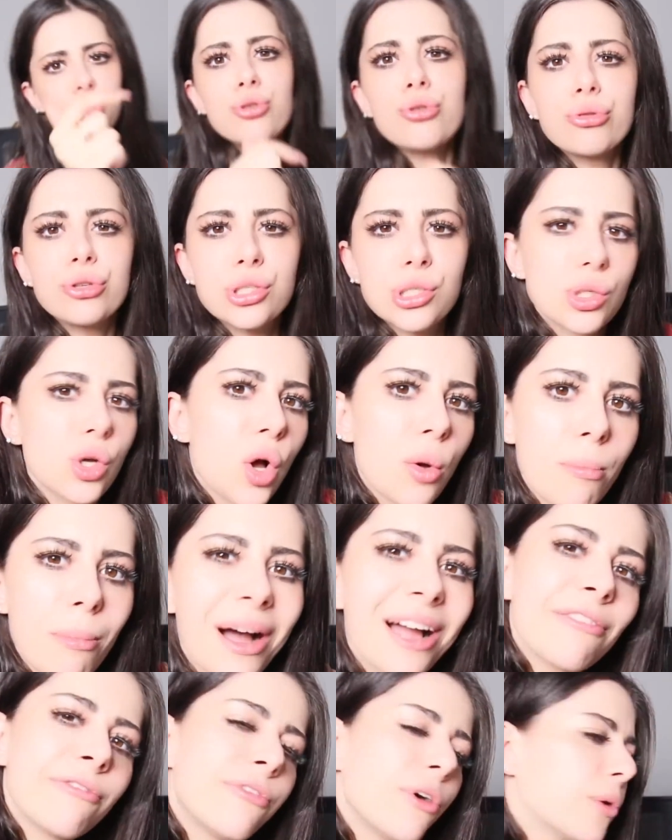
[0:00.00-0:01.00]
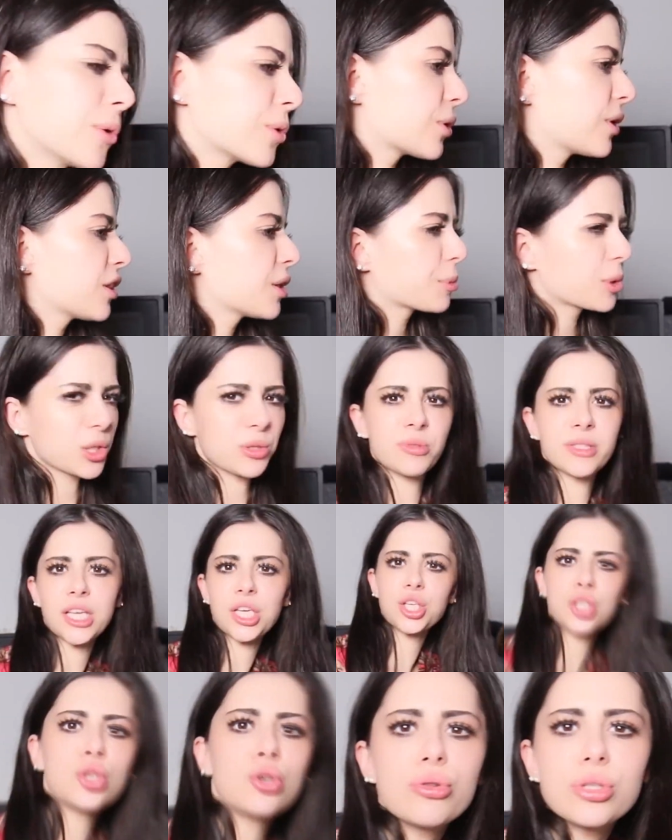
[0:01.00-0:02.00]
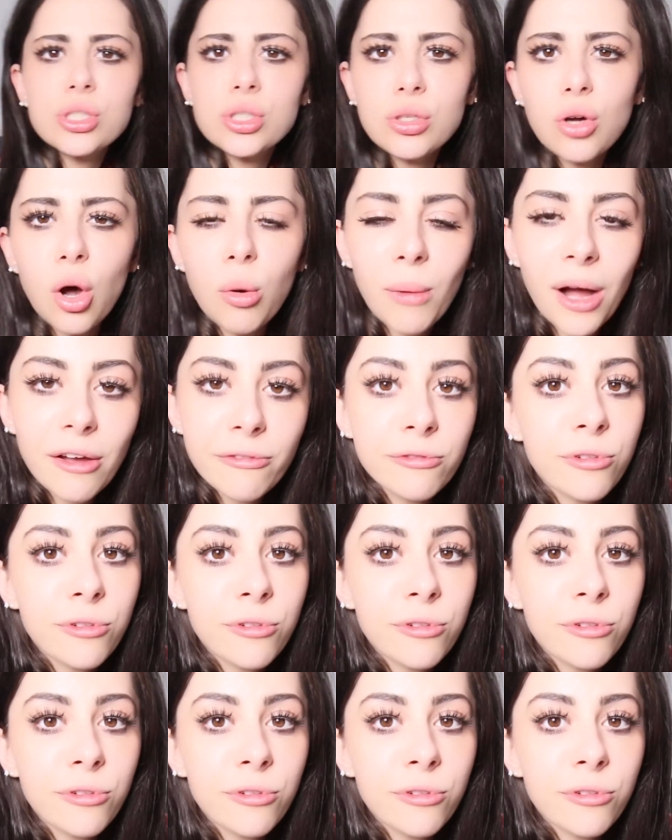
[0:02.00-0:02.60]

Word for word: you stole my photo. Another person was like, you stole my